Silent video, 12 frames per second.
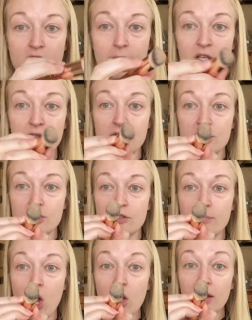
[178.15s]
I'm gonna use the
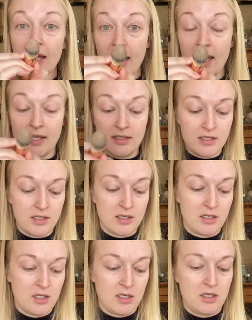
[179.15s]
small end,
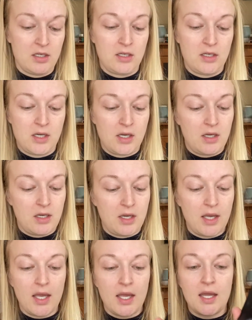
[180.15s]

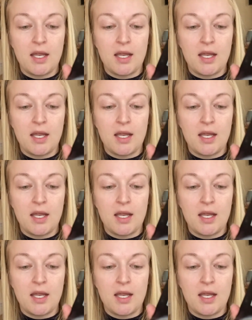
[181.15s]
and